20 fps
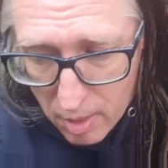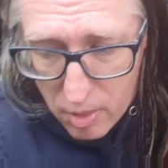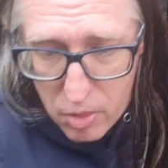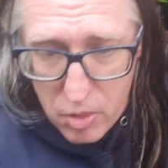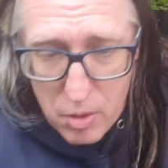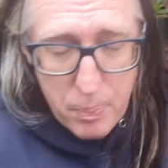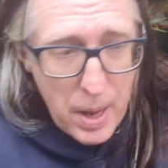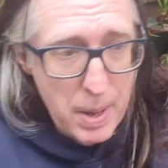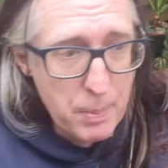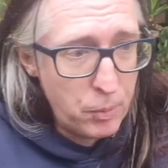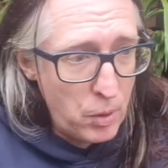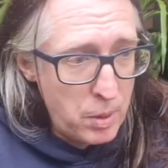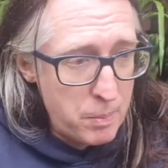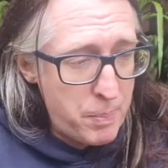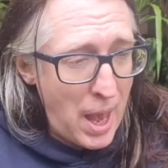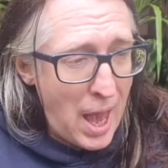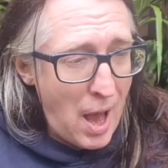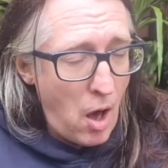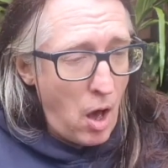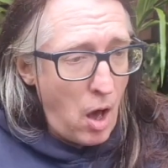the people in
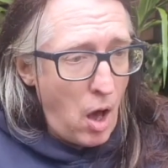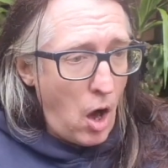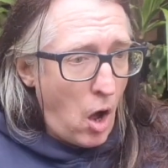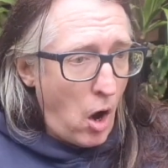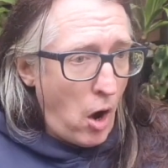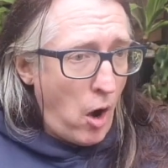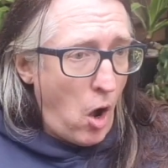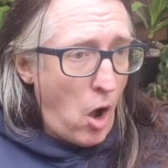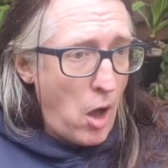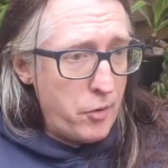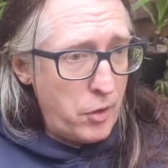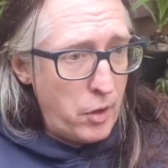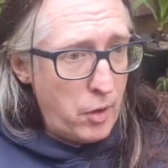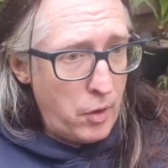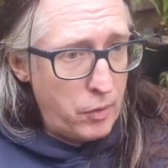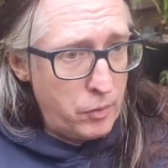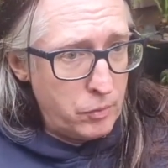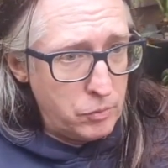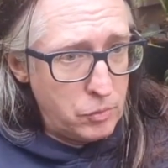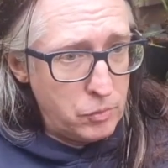power are
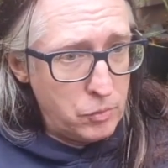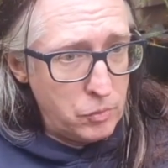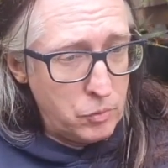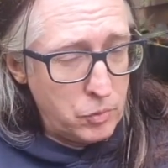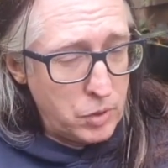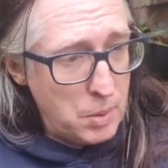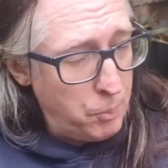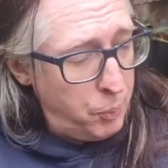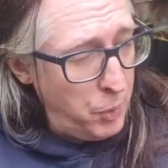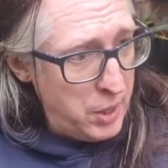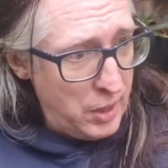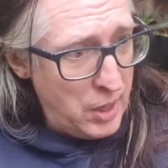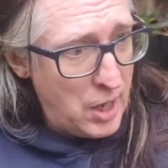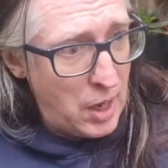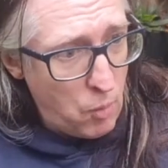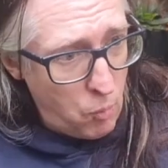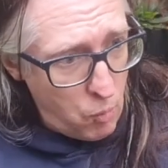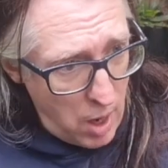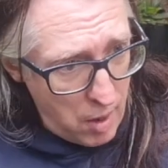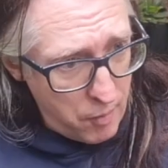either completely
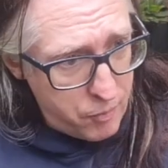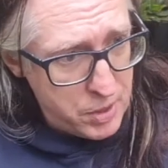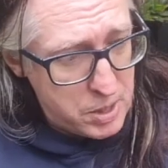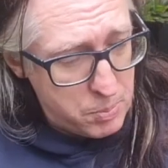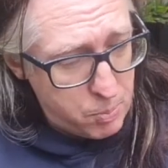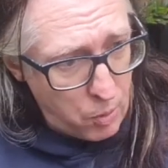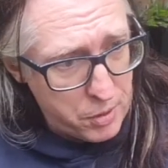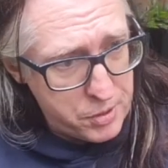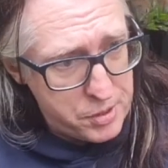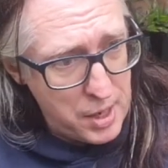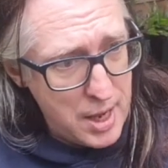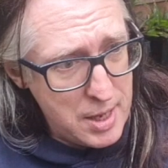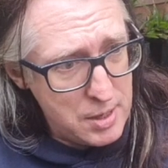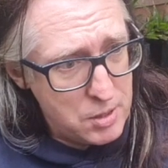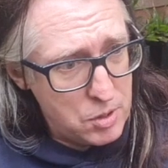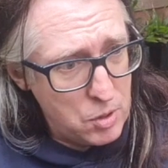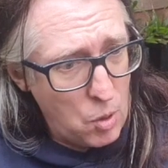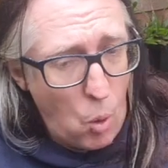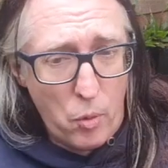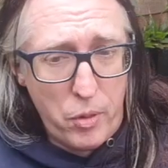unaware of this
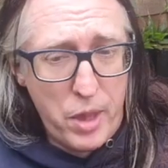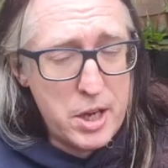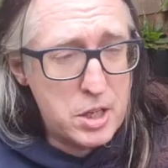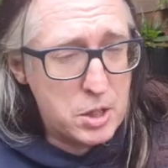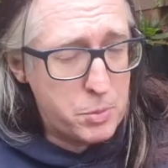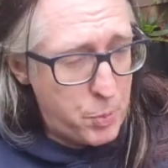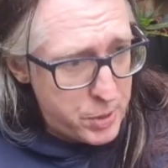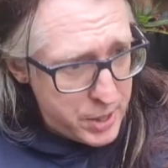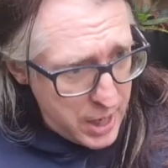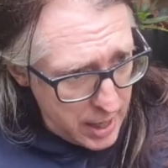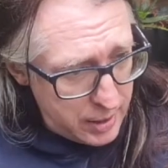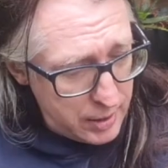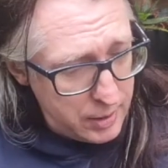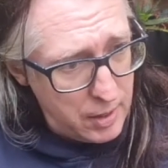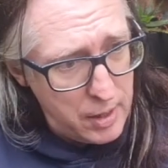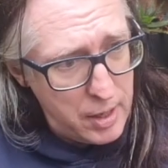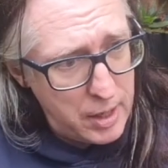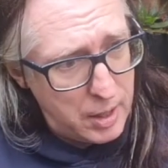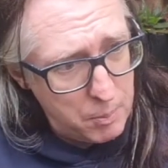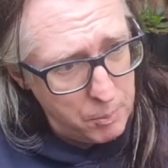process or they're just pretending
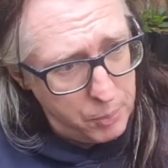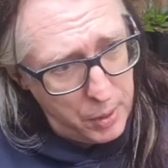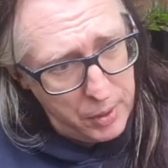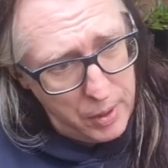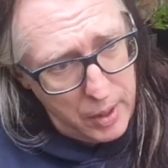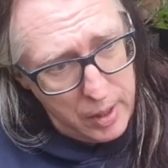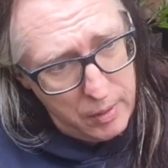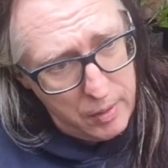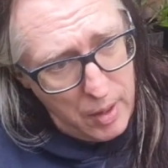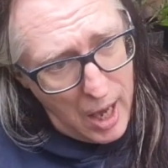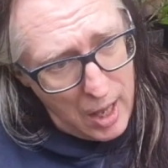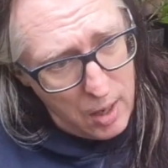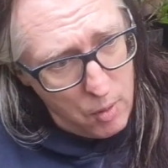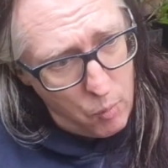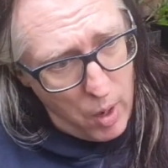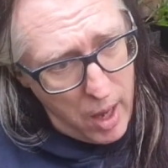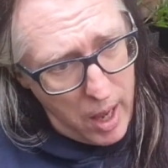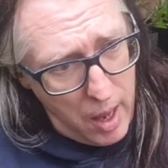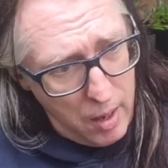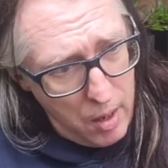that they're completely
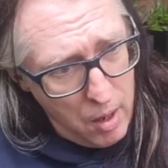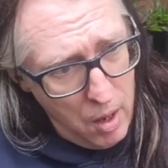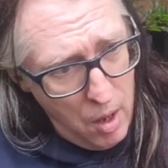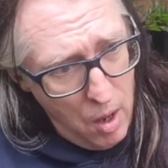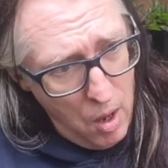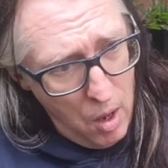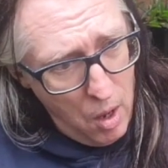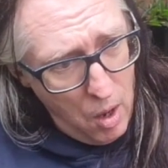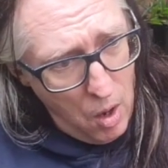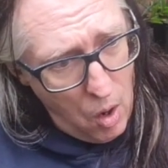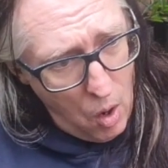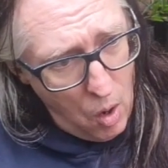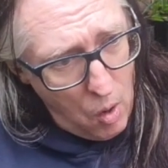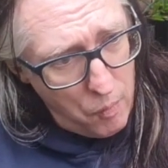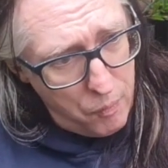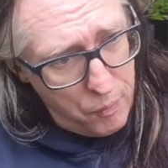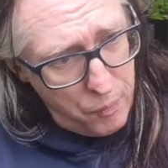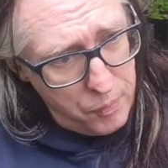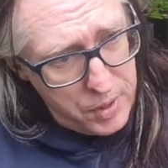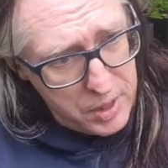unaware
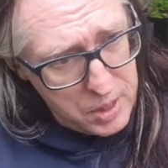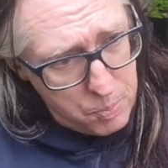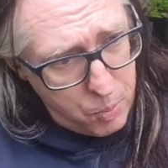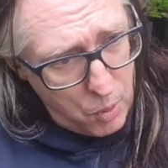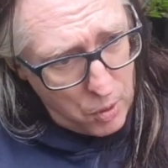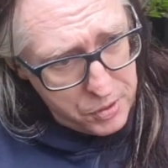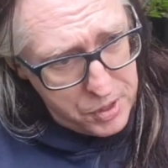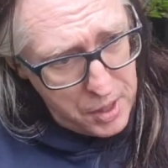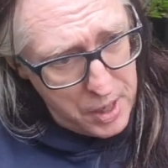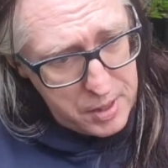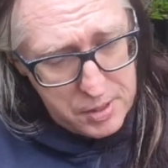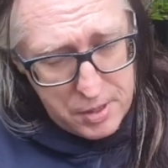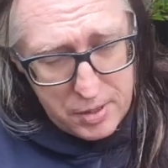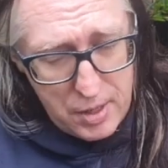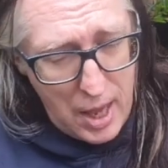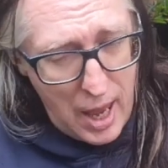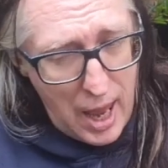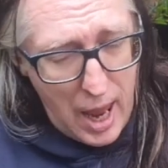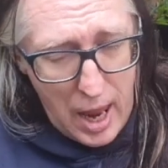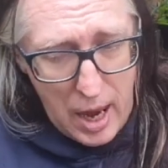of this process
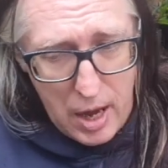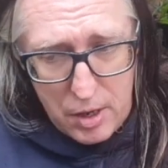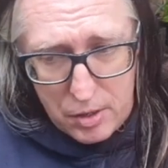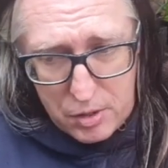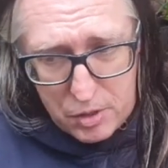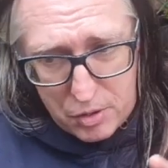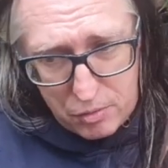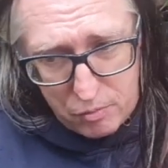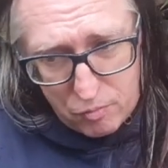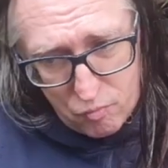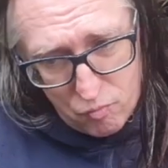and